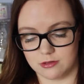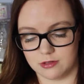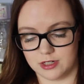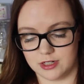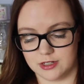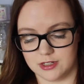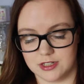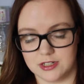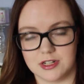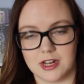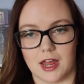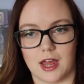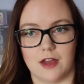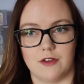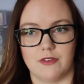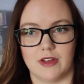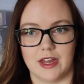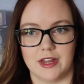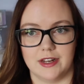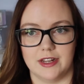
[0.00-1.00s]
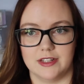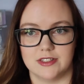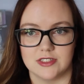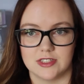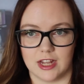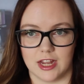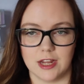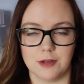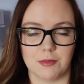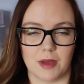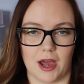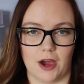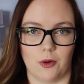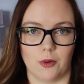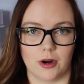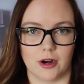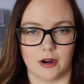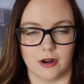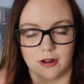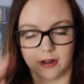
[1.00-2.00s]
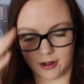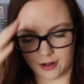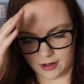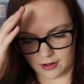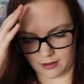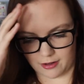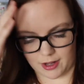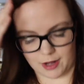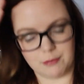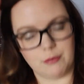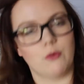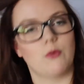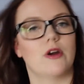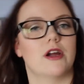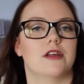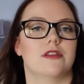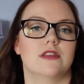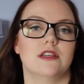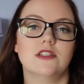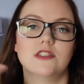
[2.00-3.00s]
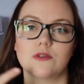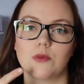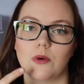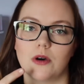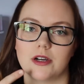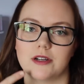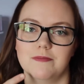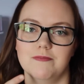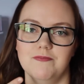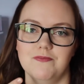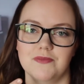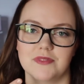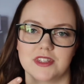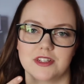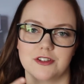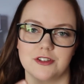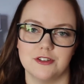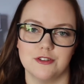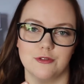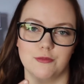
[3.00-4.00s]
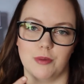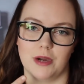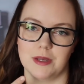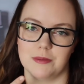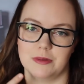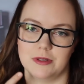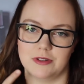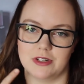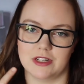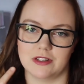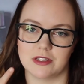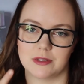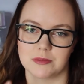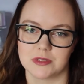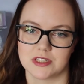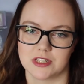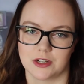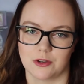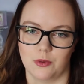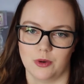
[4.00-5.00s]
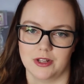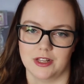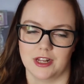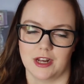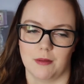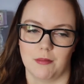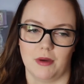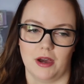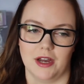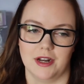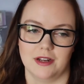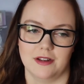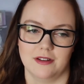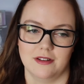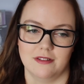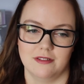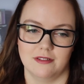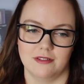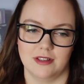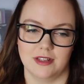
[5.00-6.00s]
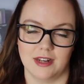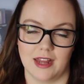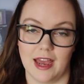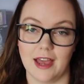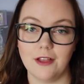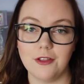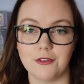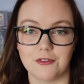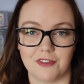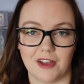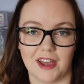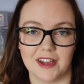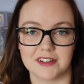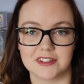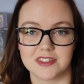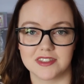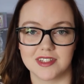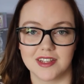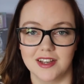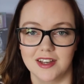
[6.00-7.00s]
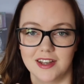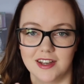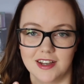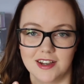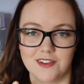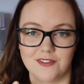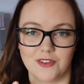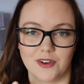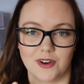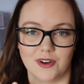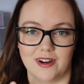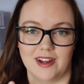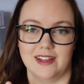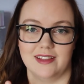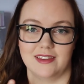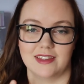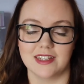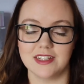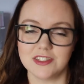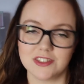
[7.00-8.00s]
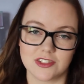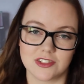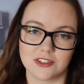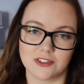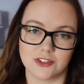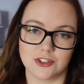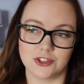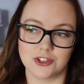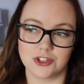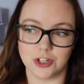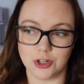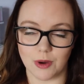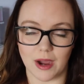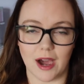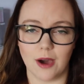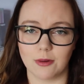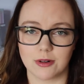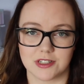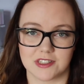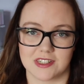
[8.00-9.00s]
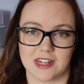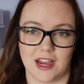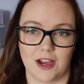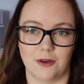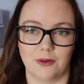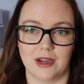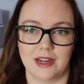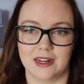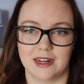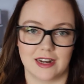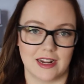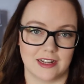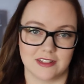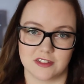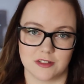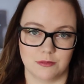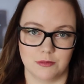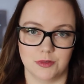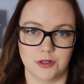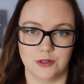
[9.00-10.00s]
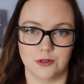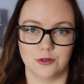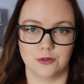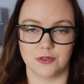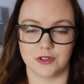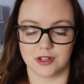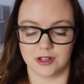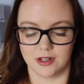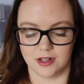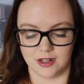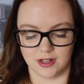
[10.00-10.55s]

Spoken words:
didn't have any staying power. I've been wearing this one, the new Bite Beauty lipstick one that I bought in Halifax, for at least 2 hours now, and it hasn't moved.